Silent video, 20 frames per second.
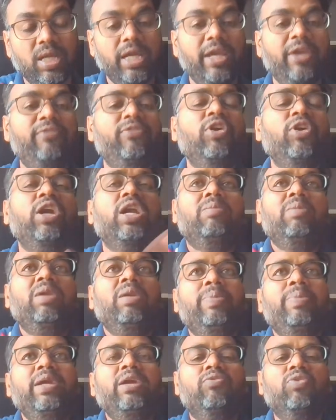If you're
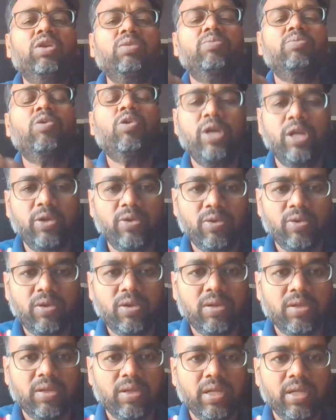developing one
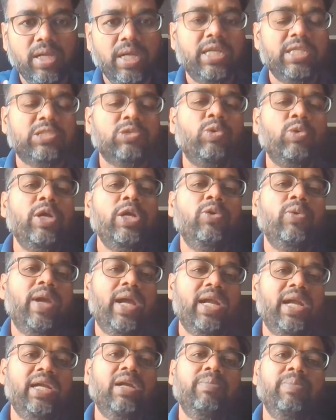module, it is going to
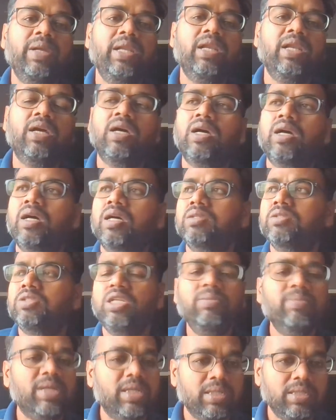end up in 3
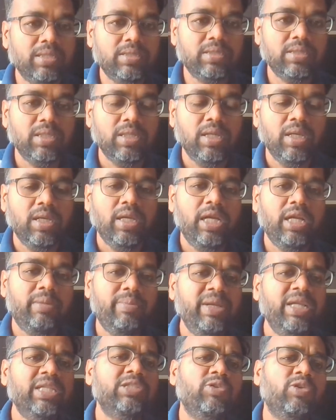months. It
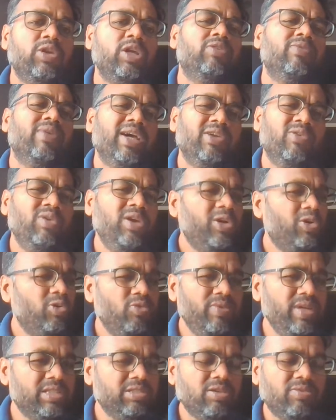means you require only 2
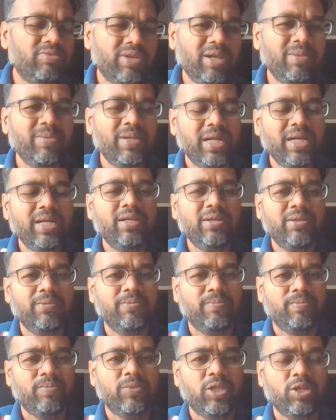weeks of time, right?
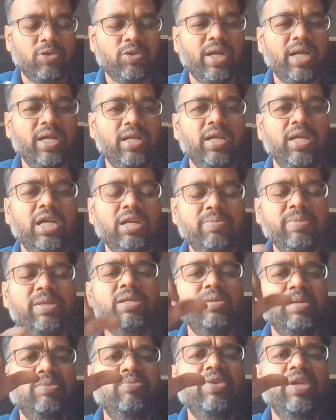Right. It means
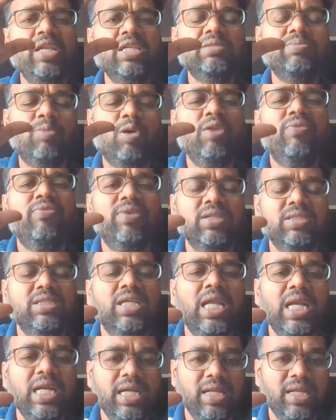it's a very small
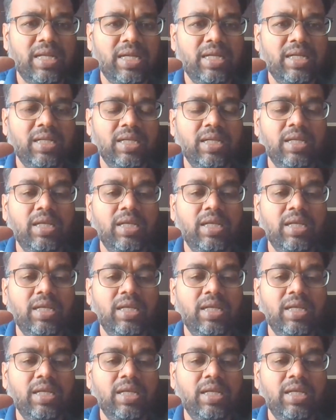functionality, right?